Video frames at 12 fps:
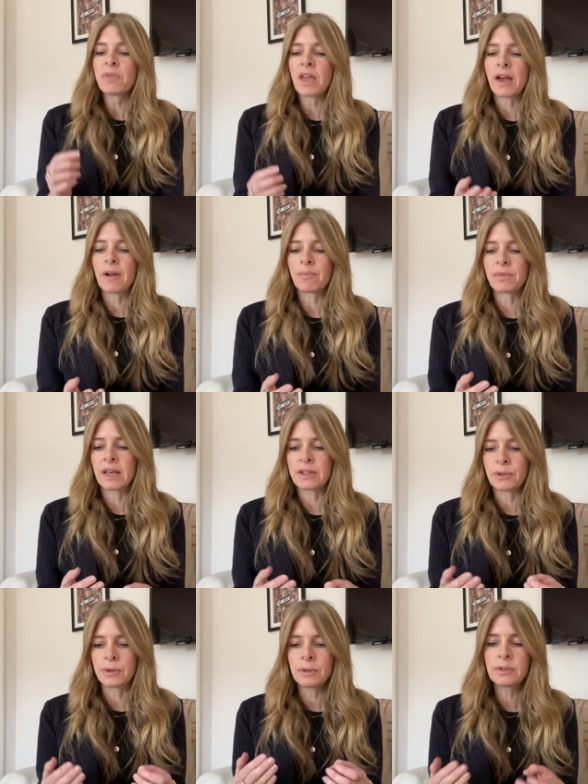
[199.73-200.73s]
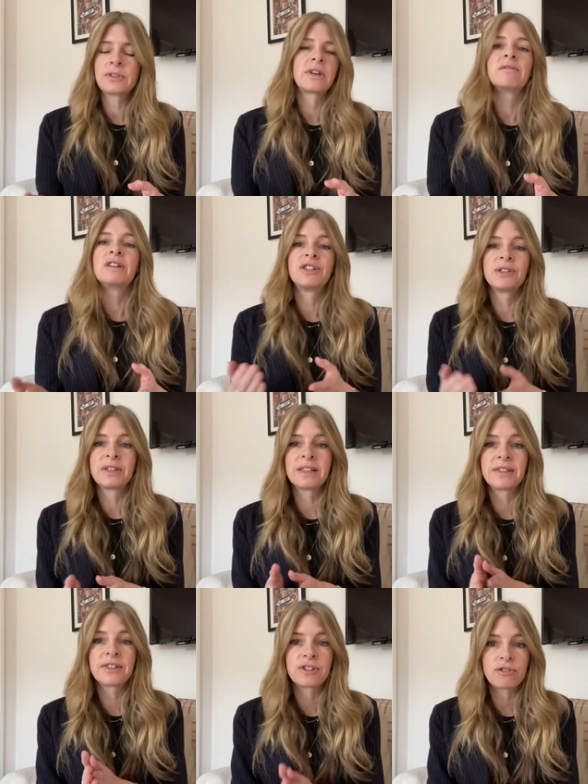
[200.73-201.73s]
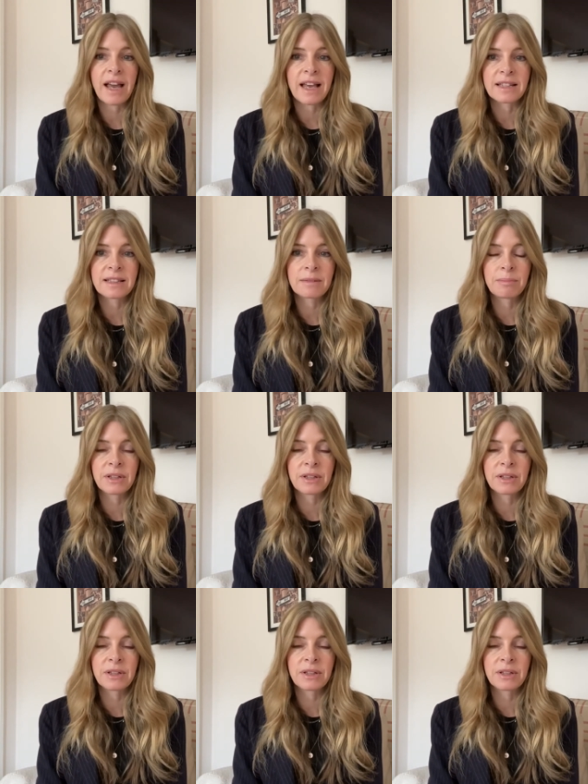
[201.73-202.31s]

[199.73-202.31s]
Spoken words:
It also reduces stress,